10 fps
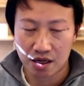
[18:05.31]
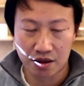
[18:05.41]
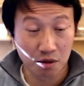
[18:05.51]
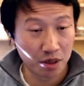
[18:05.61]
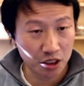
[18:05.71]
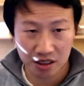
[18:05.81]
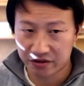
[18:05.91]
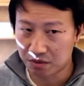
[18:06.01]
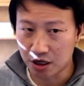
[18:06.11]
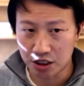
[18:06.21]
There are a bunch of
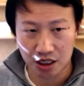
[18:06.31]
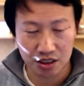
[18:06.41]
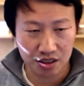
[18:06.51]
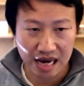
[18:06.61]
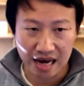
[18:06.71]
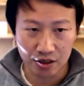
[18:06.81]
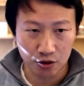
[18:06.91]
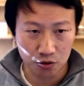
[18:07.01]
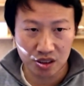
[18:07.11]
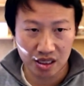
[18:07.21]
different projects that
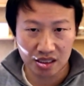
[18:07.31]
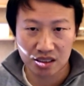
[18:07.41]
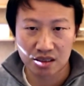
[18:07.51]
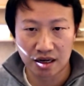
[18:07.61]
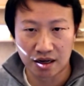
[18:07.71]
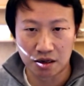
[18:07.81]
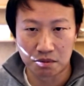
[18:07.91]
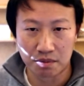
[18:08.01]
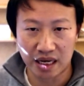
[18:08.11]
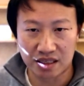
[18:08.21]
use this.
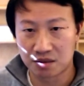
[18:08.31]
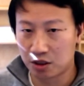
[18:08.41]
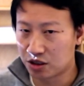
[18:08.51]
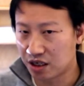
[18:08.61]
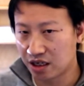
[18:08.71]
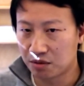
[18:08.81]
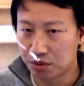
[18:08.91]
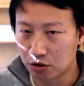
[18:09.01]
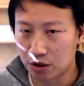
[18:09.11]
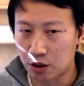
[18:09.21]
It's similar to GitHub
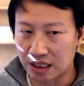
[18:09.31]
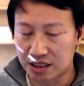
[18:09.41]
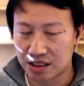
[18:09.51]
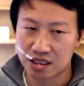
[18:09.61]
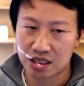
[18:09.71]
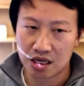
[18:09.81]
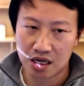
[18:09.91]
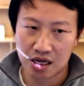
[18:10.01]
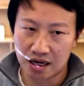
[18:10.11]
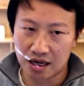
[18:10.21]
pull requests
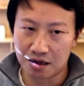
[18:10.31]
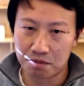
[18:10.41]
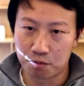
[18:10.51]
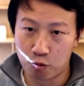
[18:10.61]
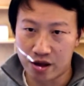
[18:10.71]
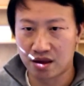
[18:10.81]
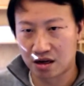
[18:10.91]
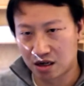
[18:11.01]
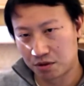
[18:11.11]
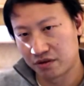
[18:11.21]
with a
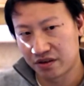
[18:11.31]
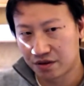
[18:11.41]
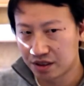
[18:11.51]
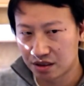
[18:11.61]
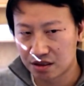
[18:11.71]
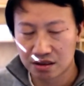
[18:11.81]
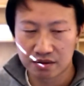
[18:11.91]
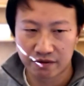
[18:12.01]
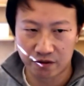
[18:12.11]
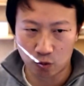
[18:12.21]
couple of differences.
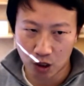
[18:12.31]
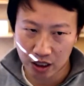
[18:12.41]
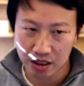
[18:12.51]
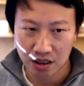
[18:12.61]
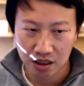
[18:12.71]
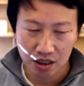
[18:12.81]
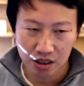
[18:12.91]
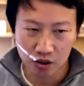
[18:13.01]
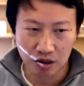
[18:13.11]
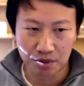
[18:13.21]
For one,
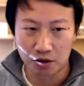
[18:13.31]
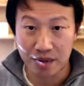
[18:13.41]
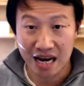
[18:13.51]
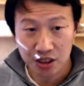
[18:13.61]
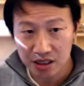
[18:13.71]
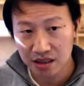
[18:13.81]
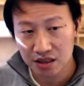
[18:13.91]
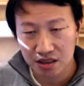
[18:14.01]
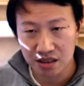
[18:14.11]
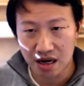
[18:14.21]
you upload patch sets,
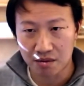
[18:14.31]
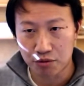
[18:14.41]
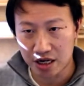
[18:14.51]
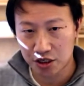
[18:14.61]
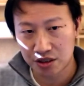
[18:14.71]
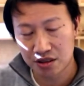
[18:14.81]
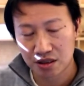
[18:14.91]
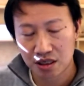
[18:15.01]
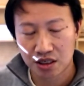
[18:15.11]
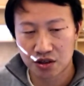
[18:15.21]
not branches.
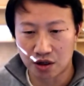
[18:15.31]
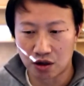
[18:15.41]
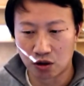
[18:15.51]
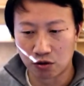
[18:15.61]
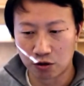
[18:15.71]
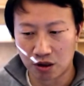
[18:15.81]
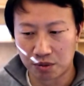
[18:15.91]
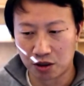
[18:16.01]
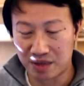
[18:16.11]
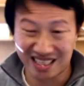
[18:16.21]
So you
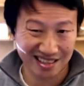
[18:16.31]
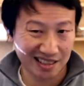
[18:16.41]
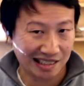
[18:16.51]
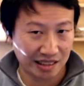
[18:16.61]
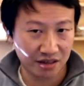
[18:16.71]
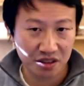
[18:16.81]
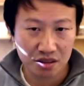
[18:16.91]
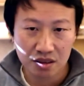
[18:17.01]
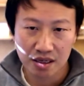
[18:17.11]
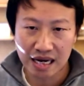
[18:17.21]
upload basically diffs
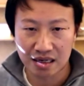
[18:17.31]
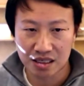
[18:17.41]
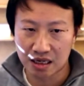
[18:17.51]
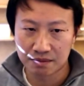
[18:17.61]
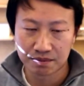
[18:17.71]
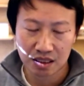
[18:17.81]
at a time.